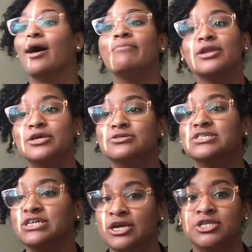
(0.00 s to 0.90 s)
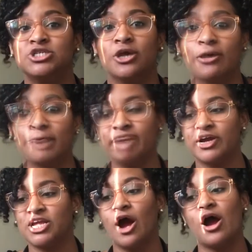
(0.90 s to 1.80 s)
I'm gonna use each. What I'm
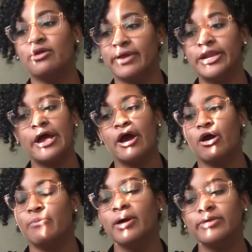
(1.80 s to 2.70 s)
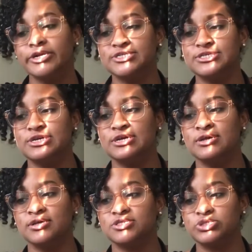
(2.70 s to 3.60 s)
finding hard right now about
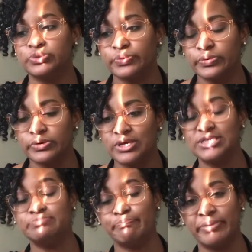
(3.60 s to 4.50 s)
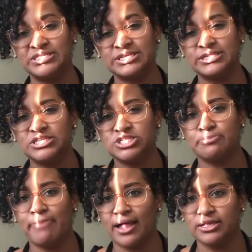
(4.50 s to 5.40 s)
nursing school is basically just
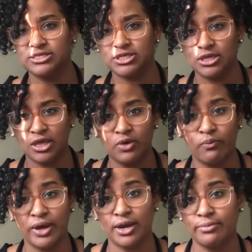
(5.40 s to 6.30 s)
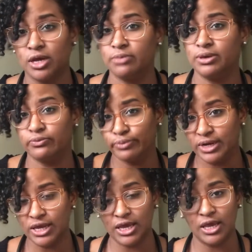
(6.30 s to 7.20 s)
balancing like when I'm gonna be
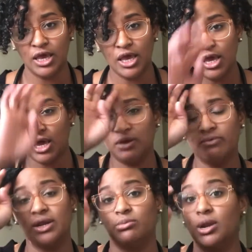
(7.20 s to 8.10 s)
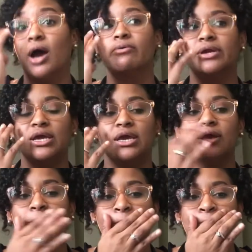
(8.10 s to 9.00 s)
reading and when I'm not reading.
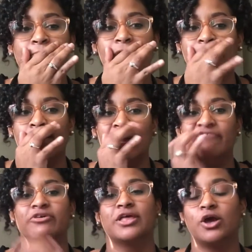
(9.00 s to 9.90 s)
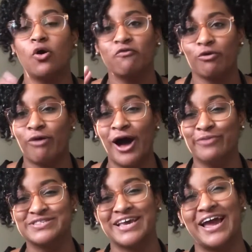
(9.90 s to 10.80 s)
I feel like
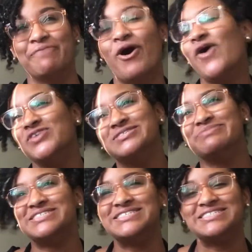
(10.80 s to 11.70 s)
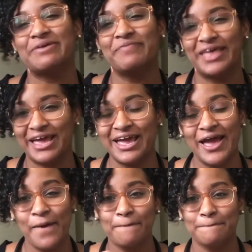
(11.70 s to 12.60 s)
overwhelmed, like I'm always missing something,
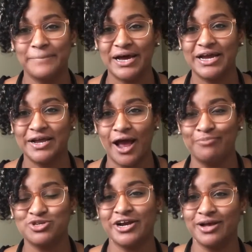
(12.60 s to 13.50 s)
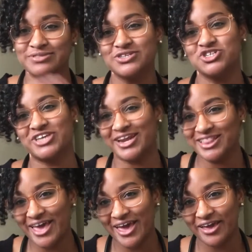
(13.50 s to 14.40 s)
but I'm still getting
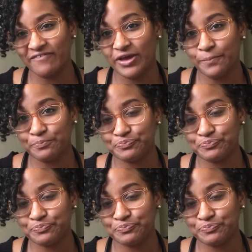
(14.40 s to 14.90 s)
the hang of it.